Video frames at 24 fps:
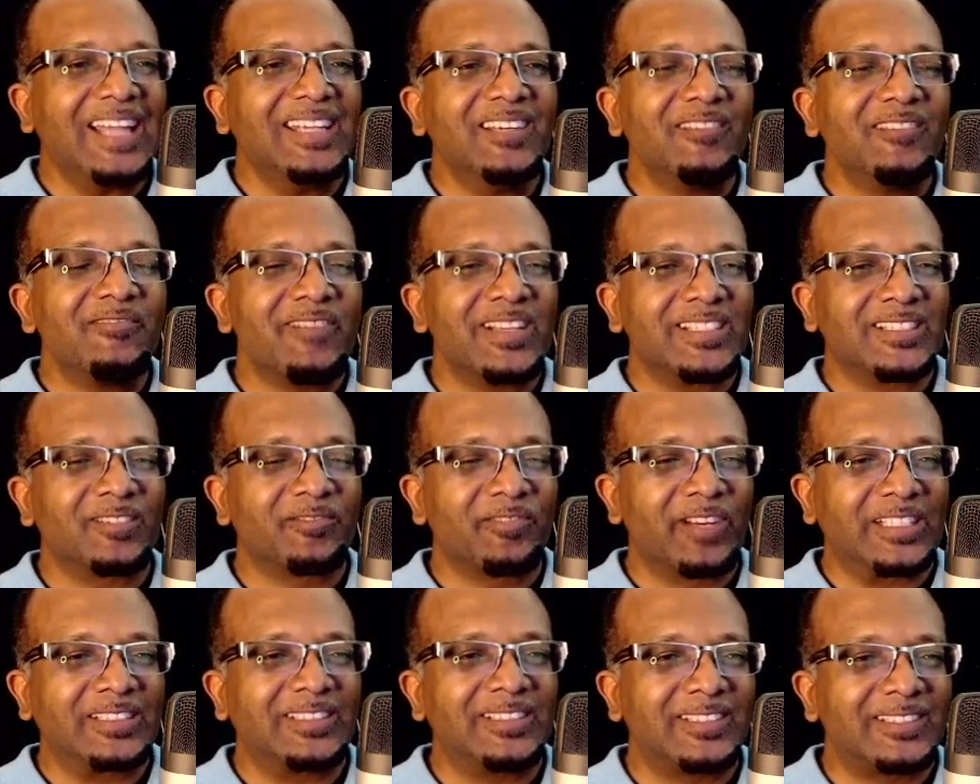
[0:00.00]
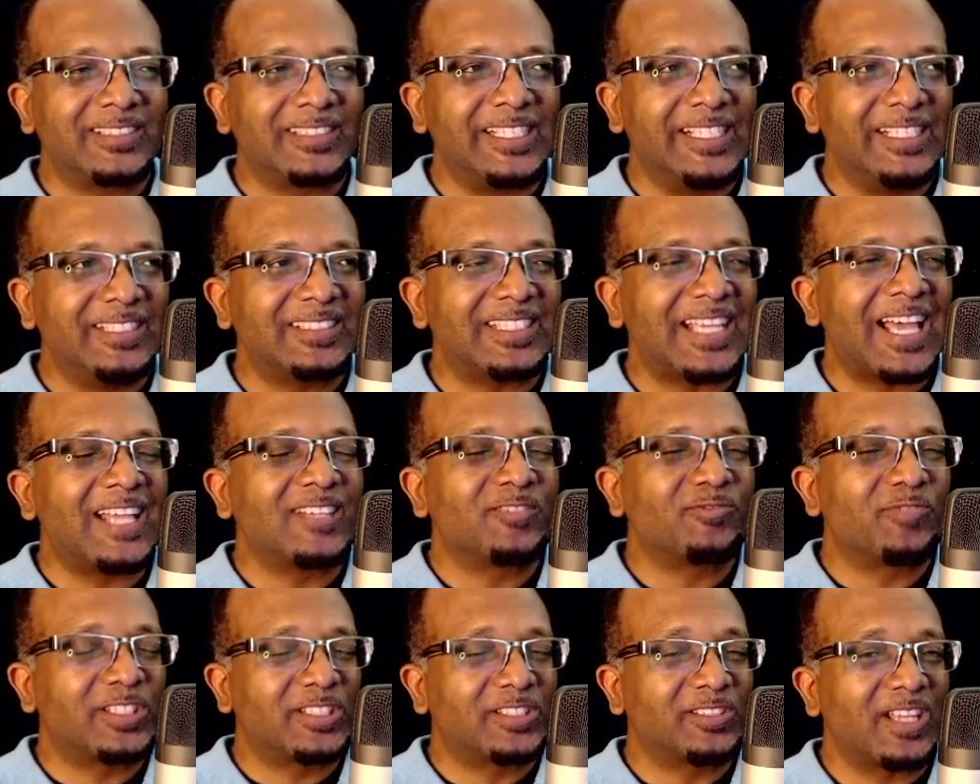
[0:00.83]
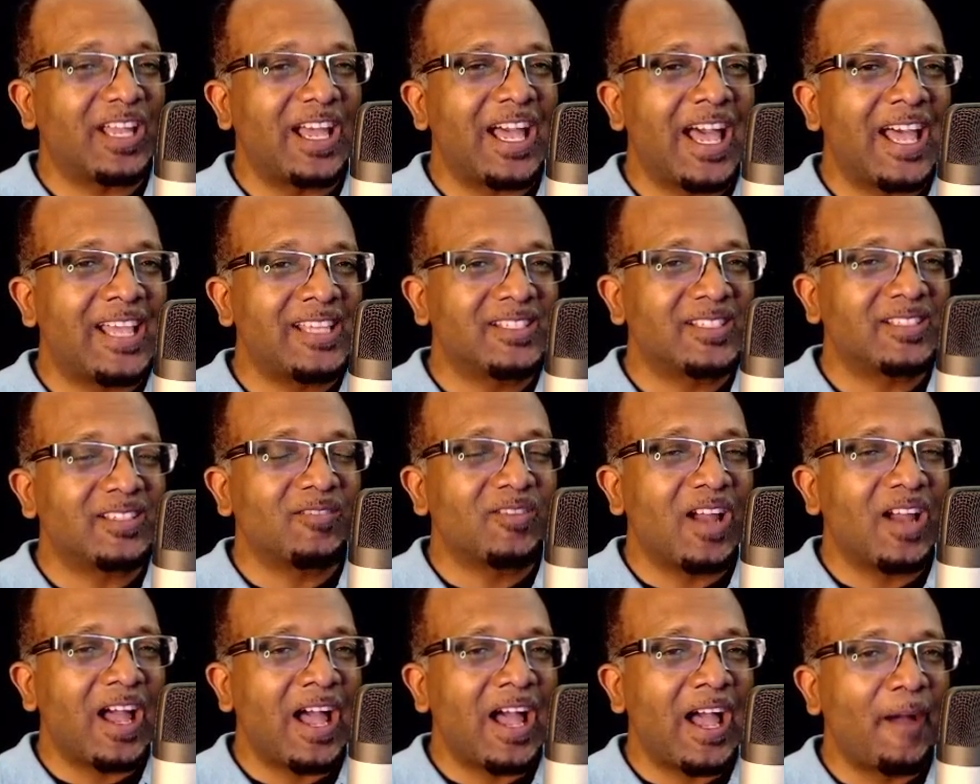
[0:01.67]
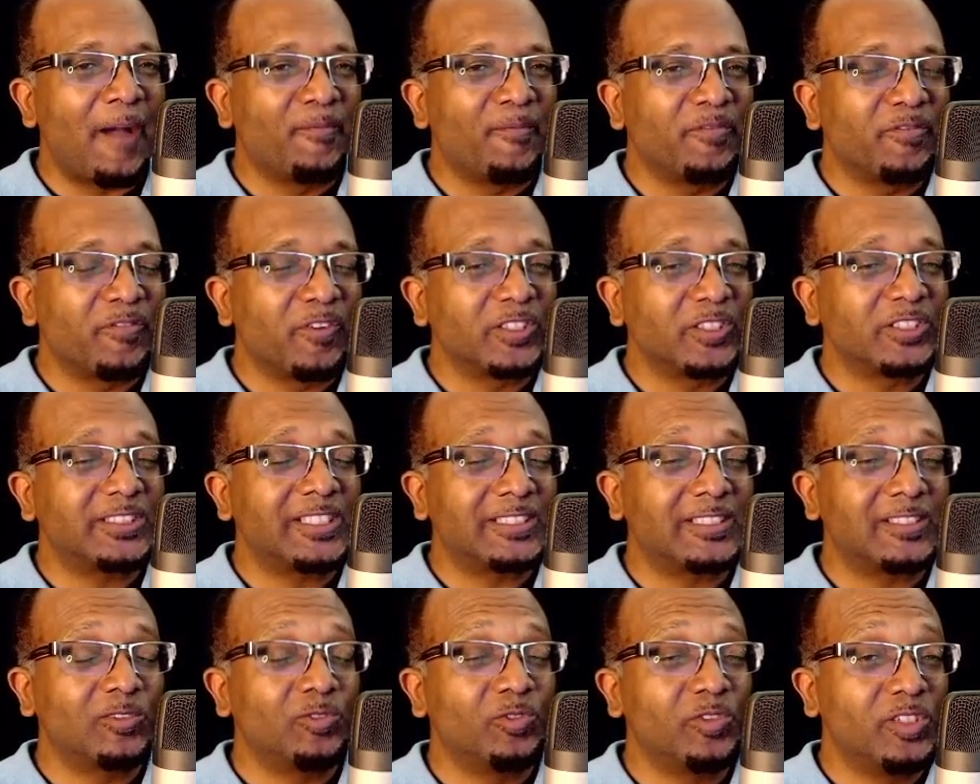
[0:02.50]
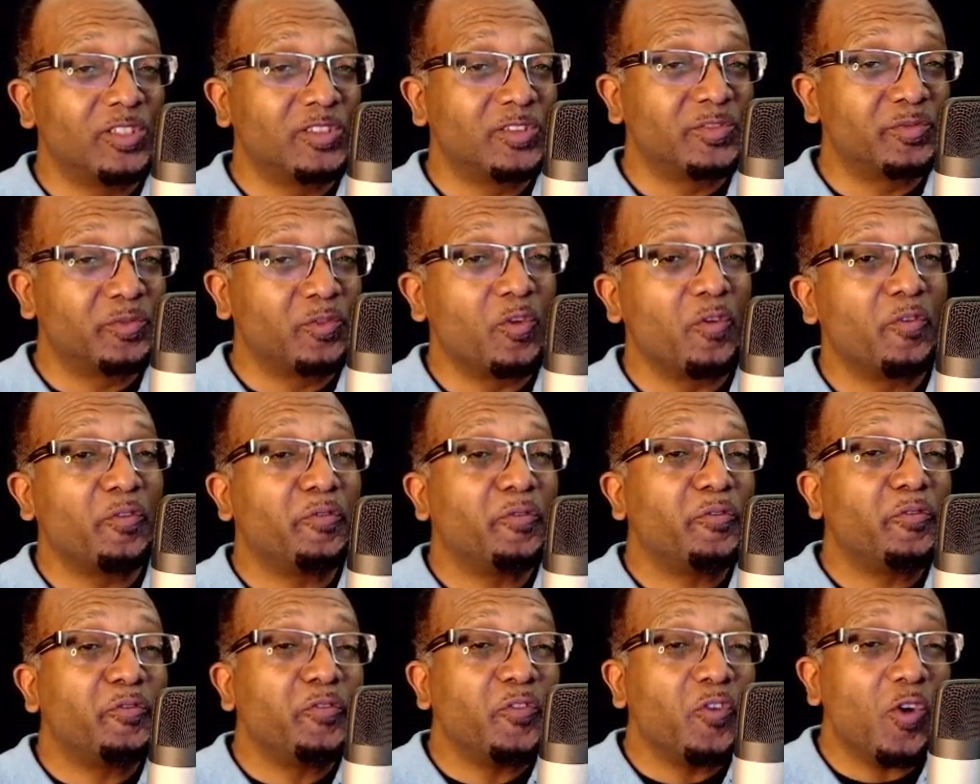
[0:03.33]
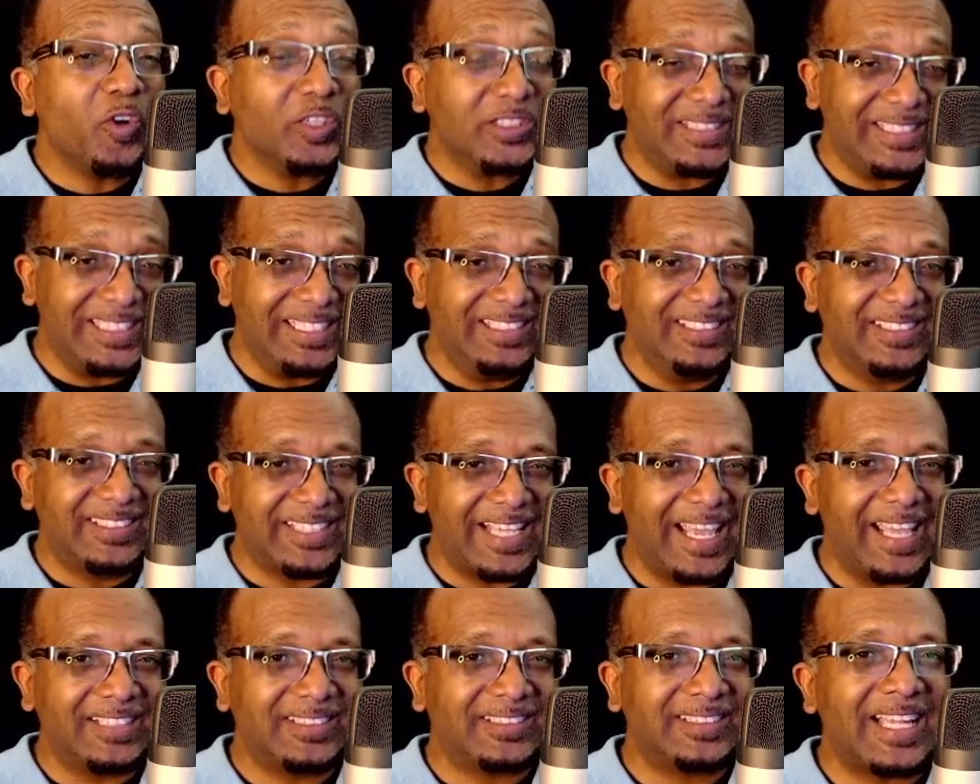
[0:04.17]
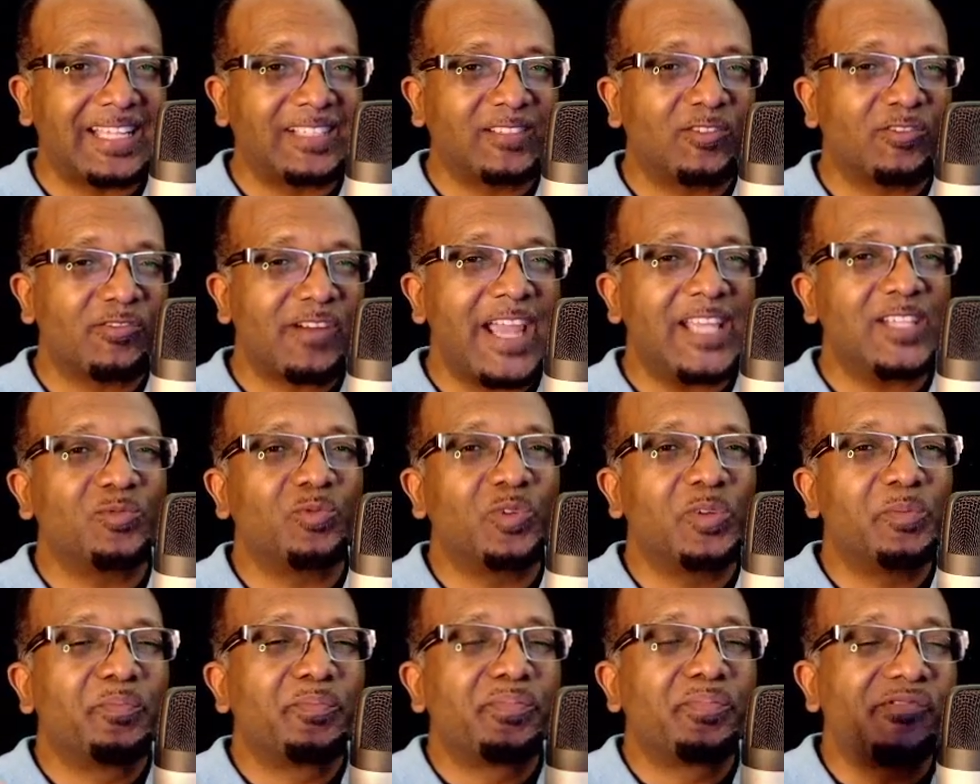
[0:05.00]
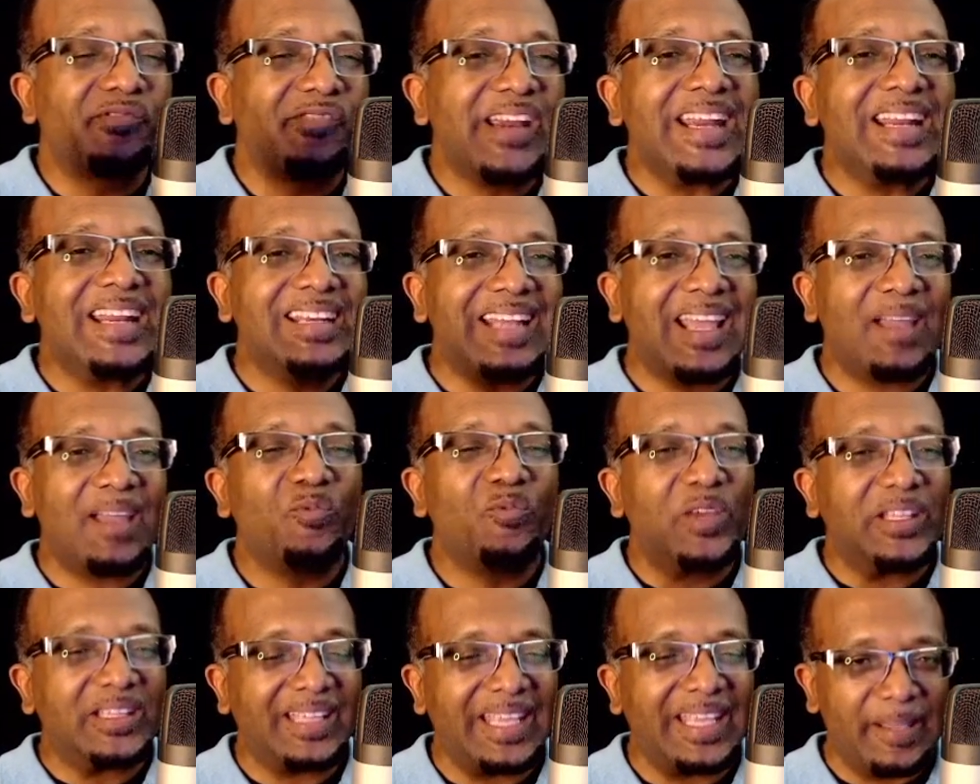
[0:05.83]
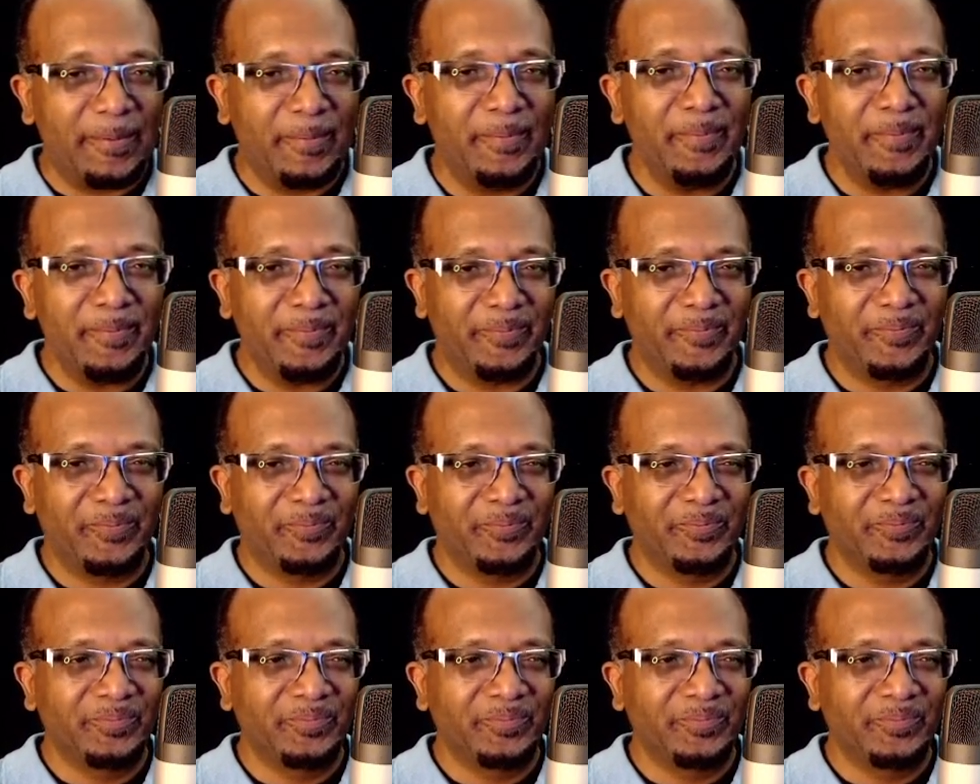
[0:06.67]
and the resurrected saints, as, res as um, First Thessalonians four fourteen says, that Christ would bring them with him.